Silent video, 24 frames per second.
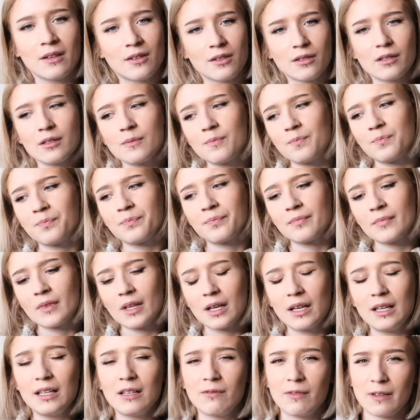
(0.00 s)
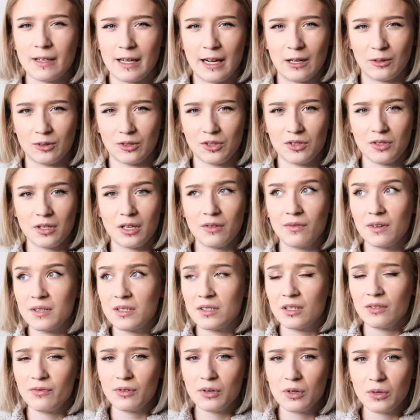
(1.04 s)
Just leave it out. If it's
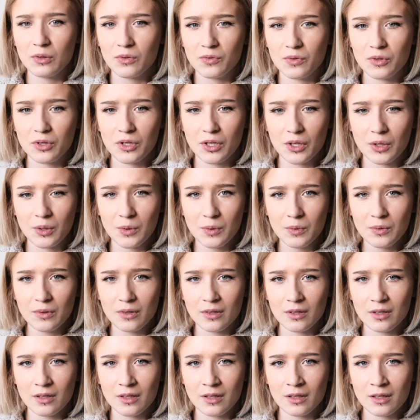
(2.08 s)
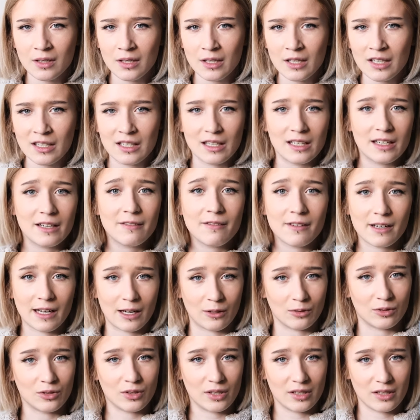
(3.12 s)
difficult for you, leave it
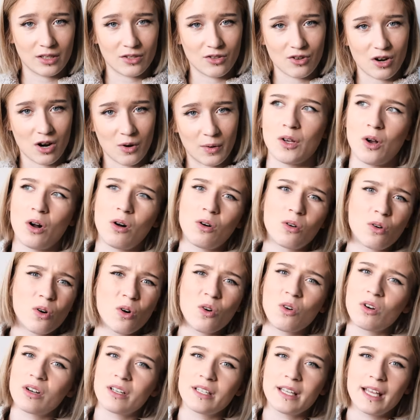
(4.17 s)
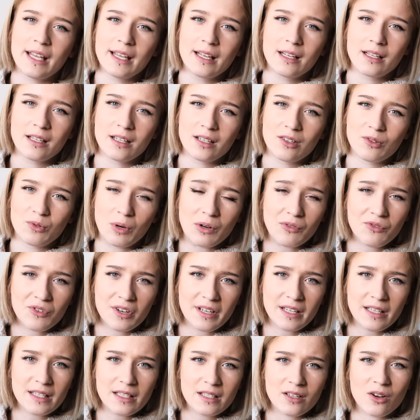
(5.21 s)
out in the drawing, or, or take a
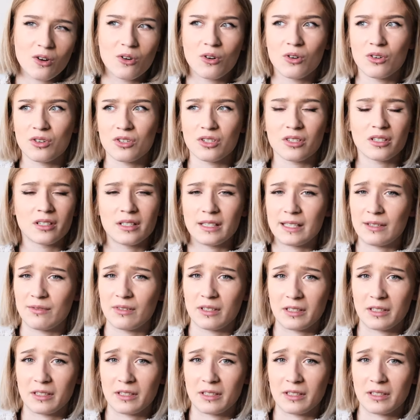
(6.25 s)
reference or just leave